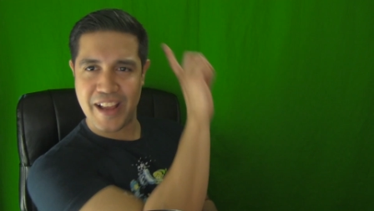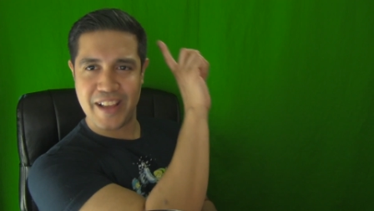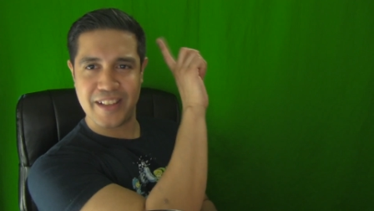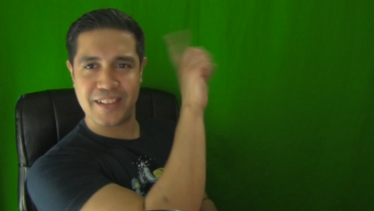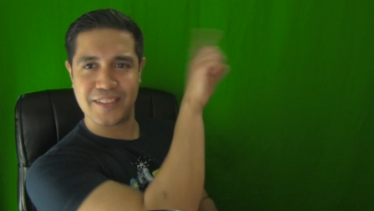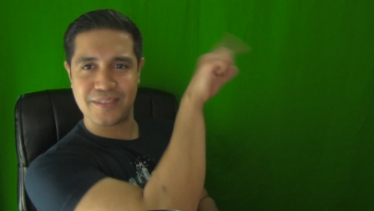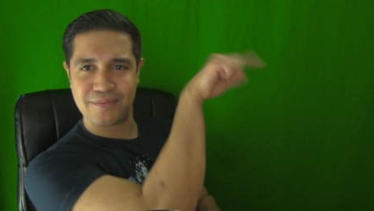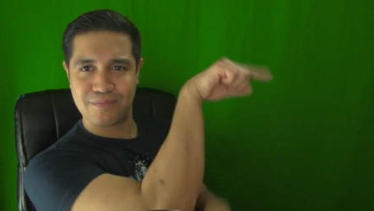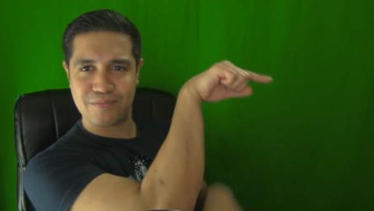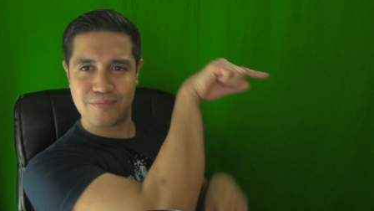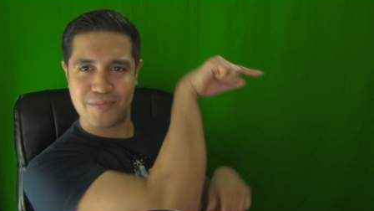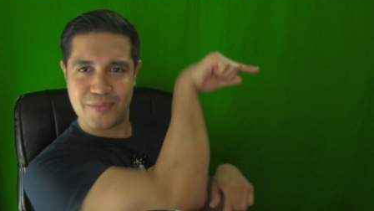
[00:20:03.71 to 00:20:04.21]

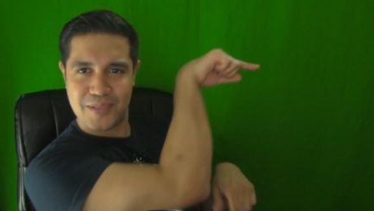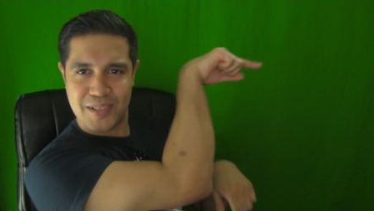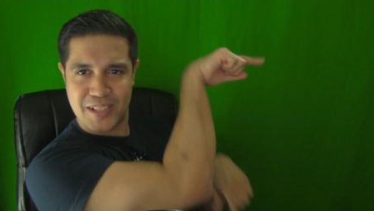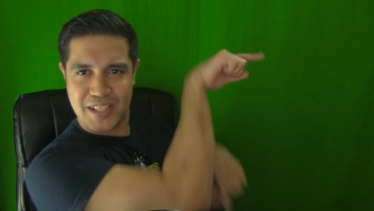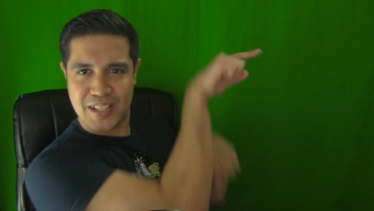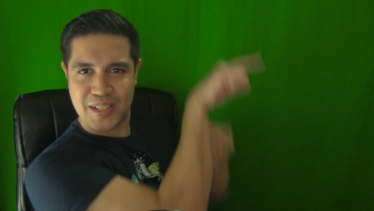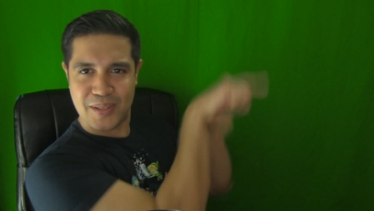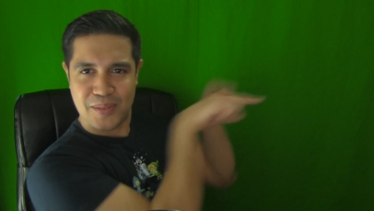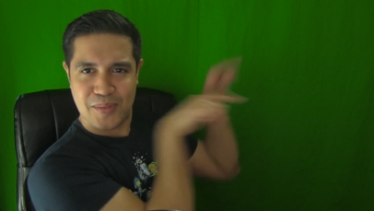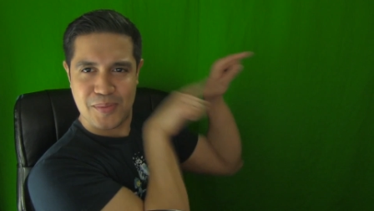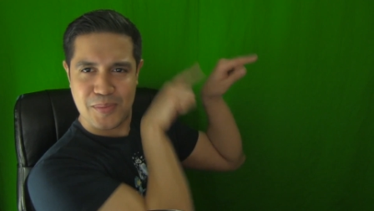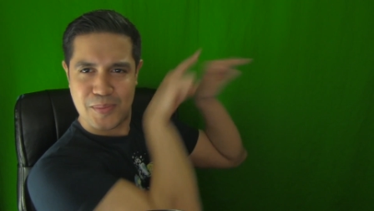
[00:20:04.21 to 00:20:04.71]
and
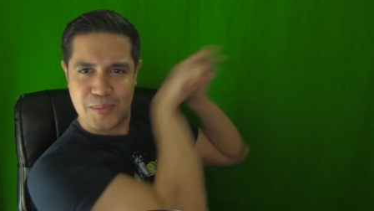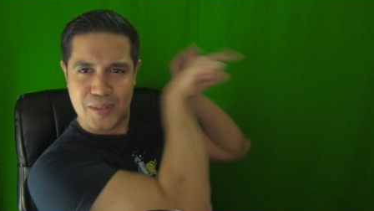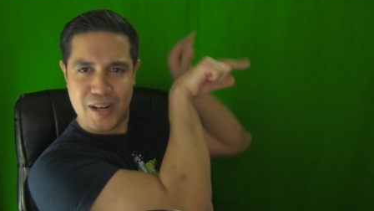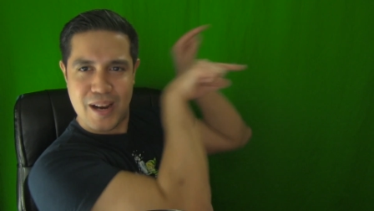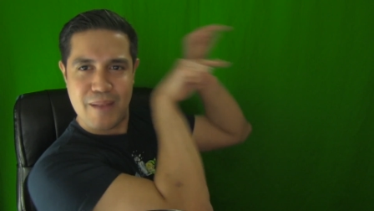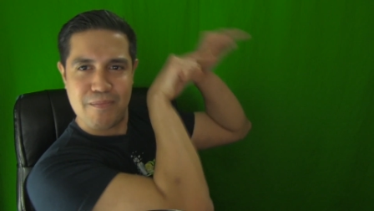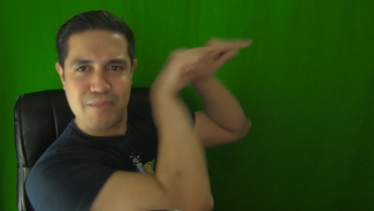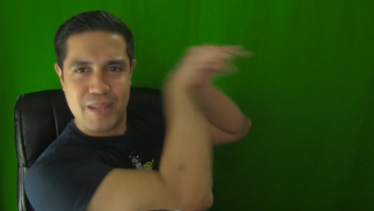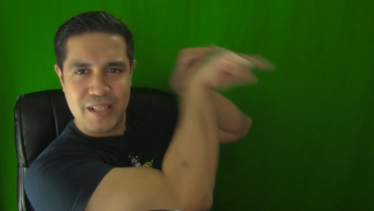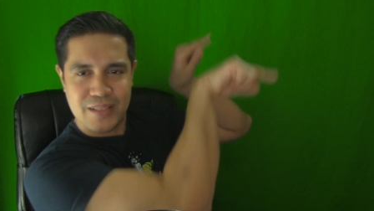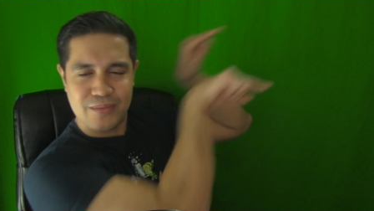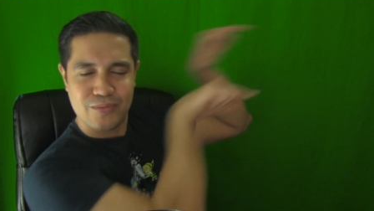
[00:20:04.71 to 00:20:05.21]
the
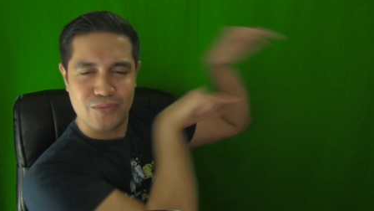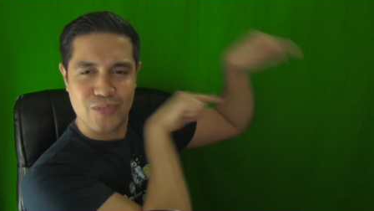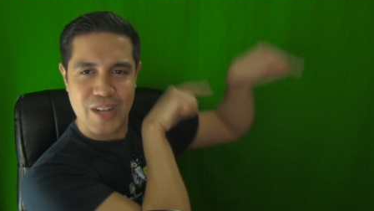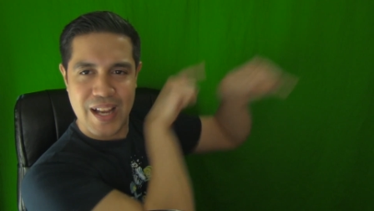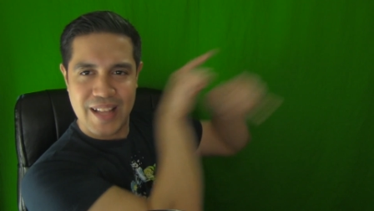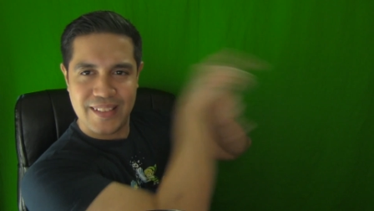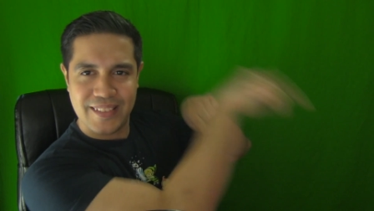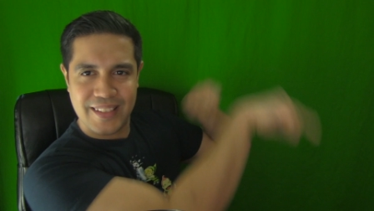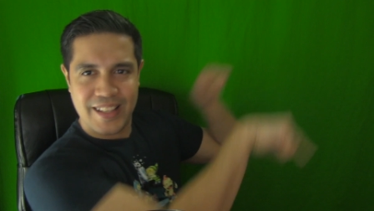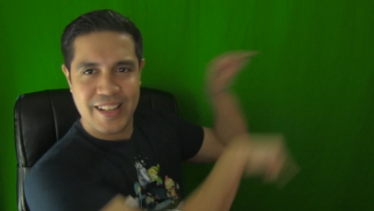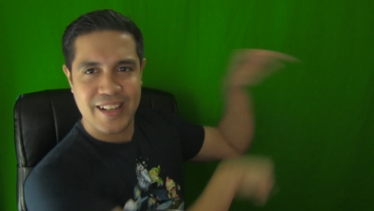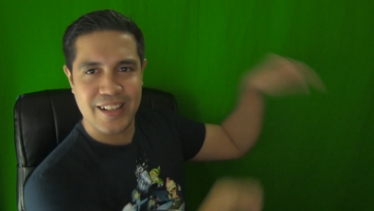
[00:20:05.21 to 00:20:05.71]
subscribe button
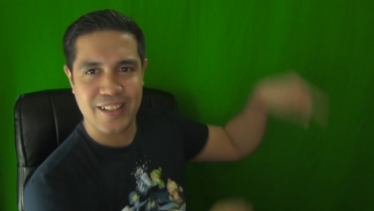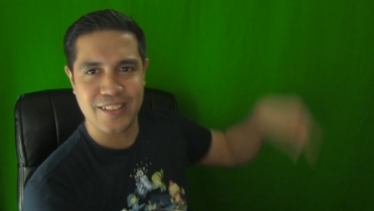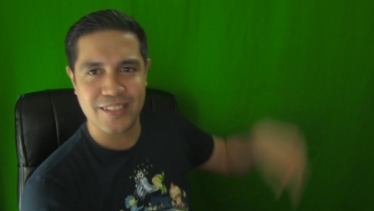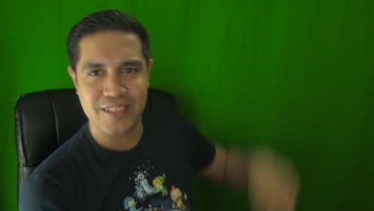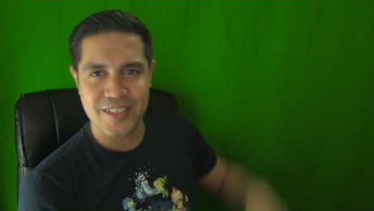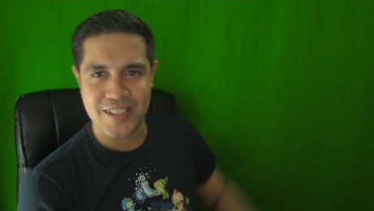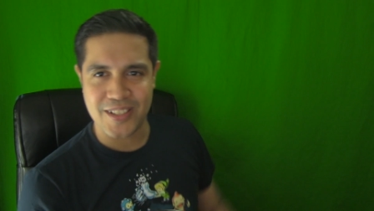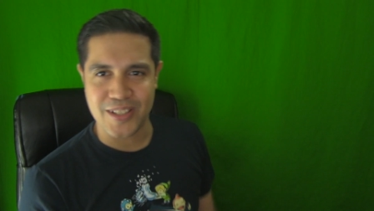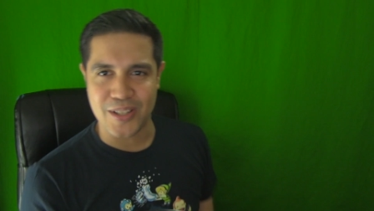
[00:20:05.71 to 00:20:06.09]
right there.